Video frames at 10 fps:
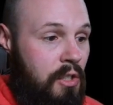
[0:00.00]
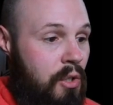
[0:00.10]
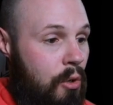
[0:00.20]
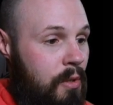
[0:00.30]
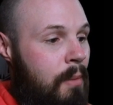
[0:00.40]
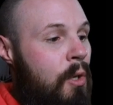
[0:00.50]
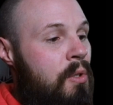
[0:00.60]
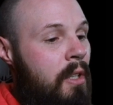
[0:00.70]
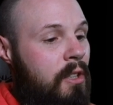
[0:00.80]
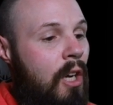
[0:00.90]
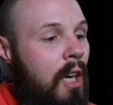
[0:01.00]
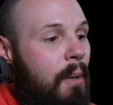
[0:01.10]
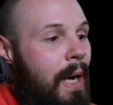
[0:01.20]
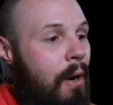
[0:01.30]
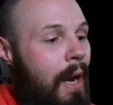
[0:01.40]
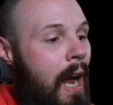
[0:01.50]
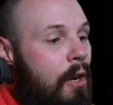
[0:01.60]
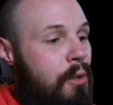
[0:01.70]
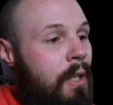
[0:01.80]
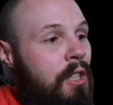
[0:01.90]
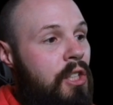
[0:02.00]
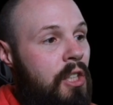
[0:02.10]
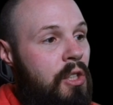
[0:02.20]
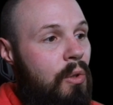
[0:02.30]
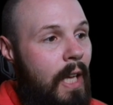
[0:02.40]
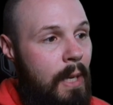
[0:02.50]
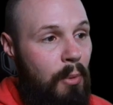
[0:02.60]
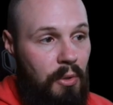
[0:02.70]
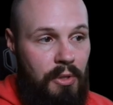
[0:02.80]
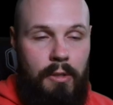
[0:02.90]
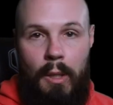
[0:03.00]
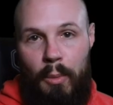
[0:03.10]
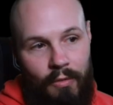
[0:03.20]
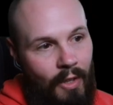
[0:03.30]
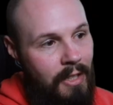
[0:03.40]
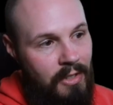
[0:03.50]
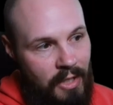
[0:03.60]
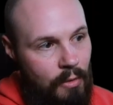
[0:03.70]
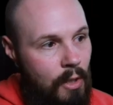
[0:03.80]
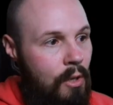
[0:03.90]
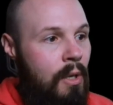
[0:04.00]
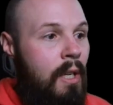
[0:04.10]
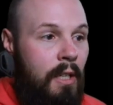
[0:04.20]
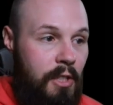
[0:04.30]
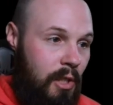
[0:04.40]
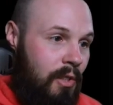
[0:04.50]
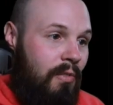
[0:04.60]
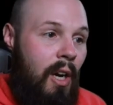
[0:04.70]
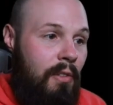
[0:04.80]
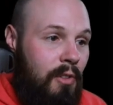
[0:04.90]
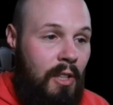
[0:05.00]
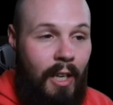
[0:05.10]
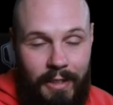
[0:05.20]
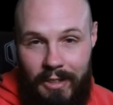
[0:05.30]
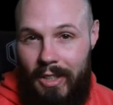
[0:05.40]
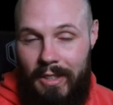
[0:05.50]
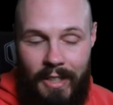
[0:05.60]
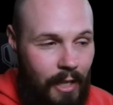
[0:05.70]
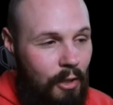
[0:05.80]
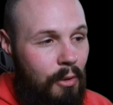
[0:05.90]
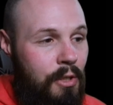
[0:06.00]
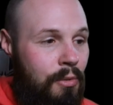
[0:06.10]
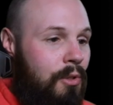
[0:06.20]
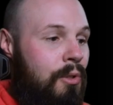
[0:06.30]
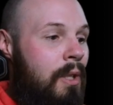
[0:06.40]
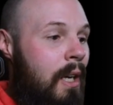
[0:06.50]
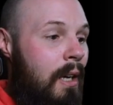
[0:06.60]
So Tim goes on to talk about how you can adjust your labels, number of lines 0, adjust font for content size category true,